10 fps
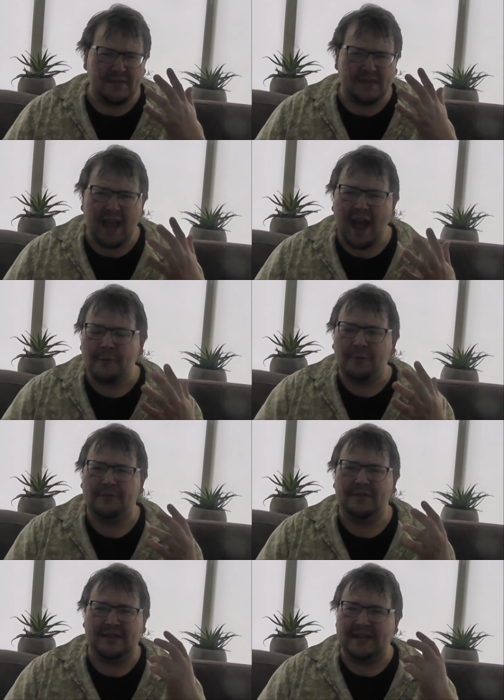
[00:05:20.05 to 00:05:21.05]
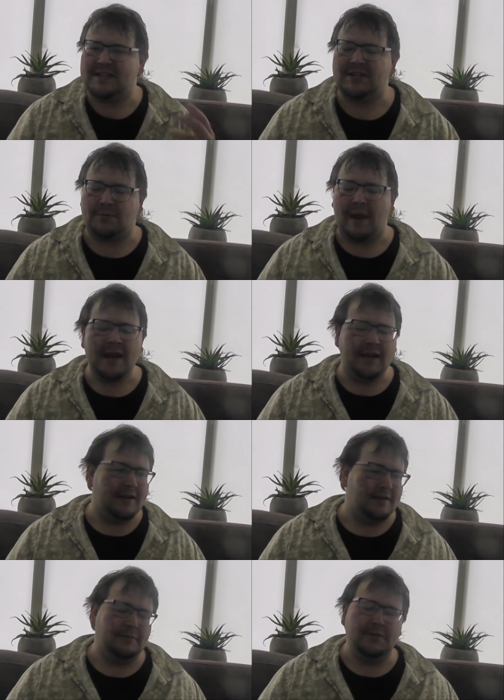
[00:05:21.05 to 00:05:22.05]
Now this
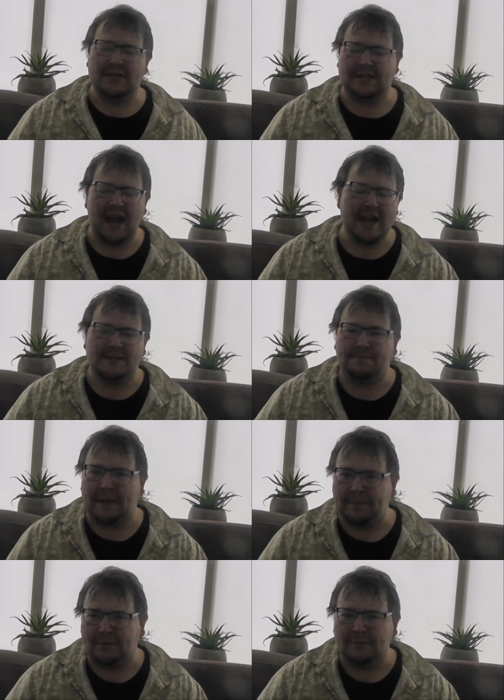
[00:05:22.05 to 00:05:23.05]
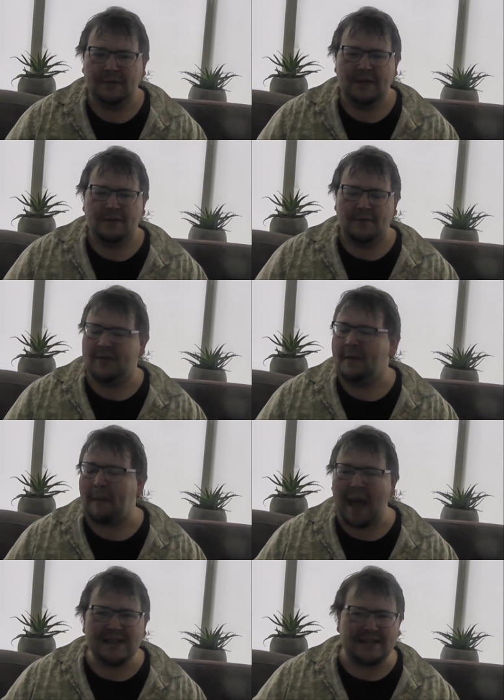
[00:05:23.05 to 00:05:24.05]
trailer, which has people with their
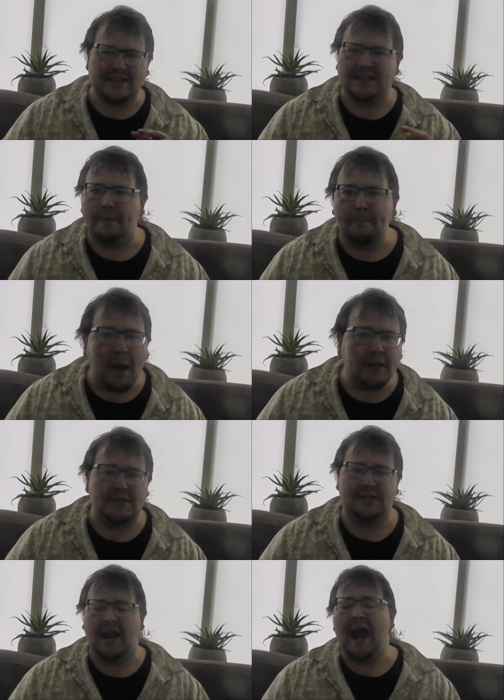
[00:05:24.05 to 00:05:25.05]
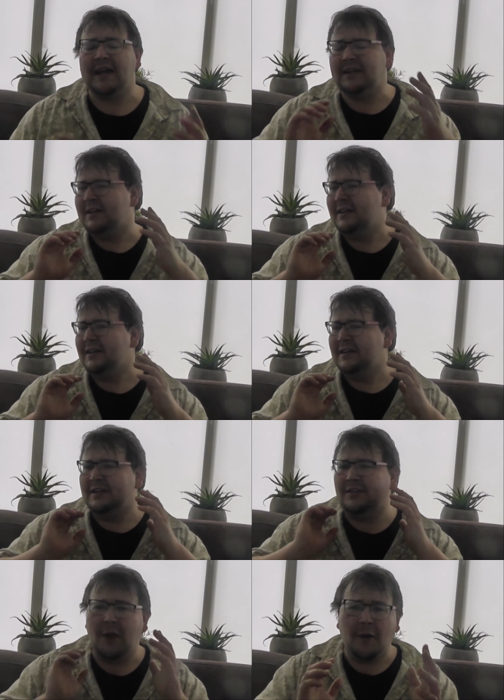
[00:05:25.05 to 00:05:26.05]
panties in a bunch, and
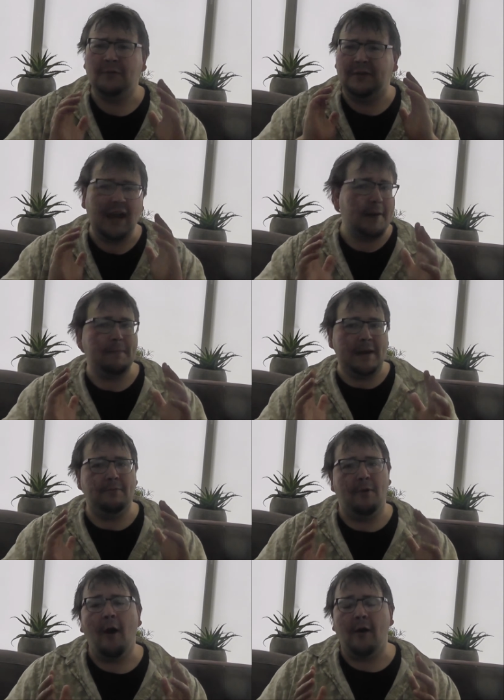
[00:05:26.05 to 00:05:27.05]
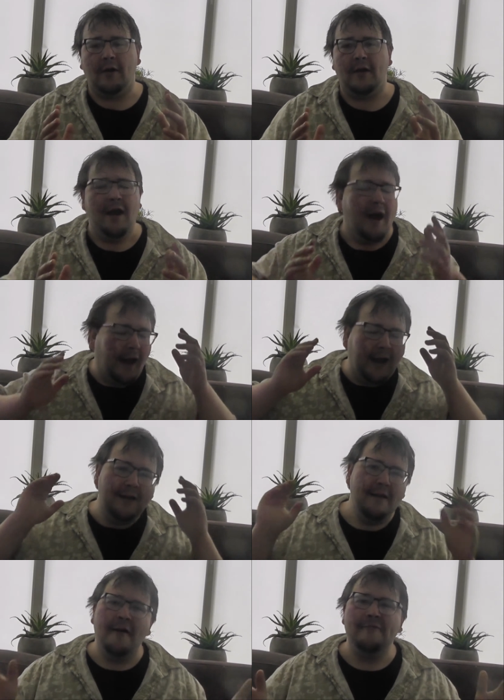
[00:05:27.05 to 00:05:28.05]
don't get me wrong,
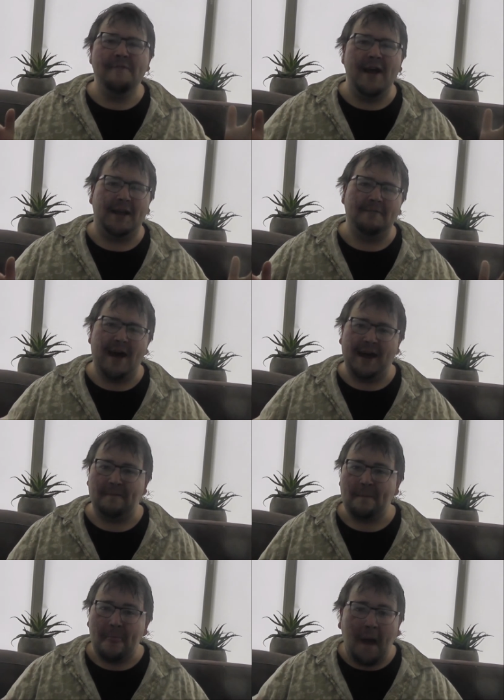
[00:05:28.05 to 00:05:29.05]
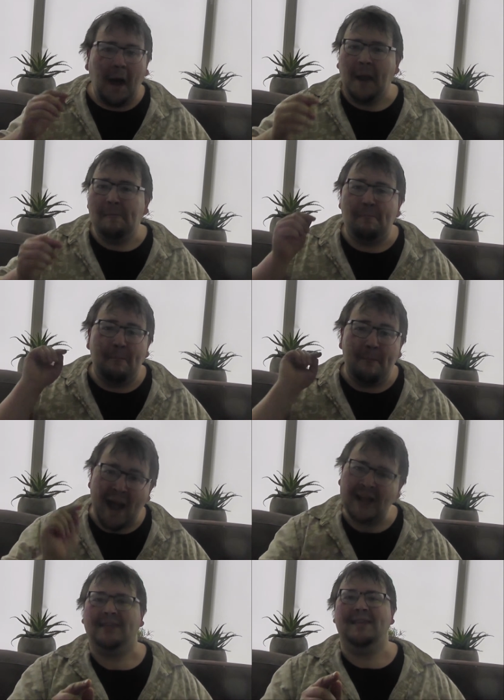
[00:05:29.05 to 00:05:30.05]
I love Mega Man. I
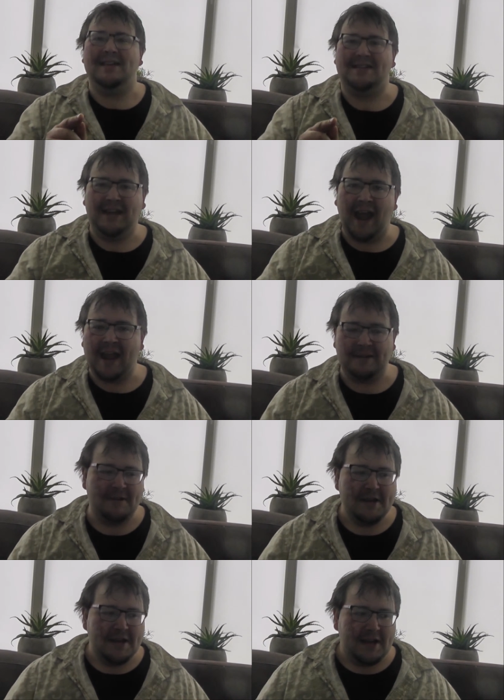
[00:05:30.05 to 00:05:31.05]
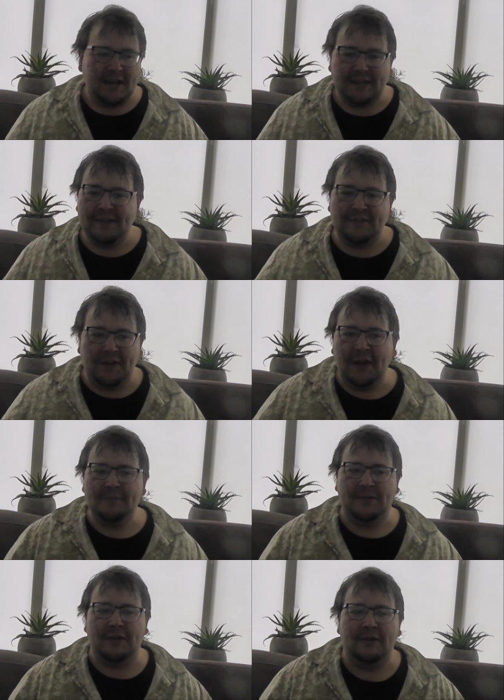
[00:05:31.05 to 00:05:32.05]
backed this game, and even
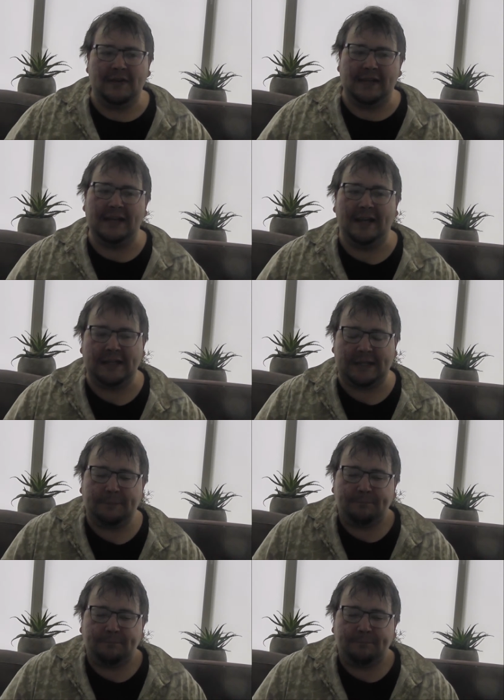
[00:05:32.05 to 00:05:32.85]
I'm currently like,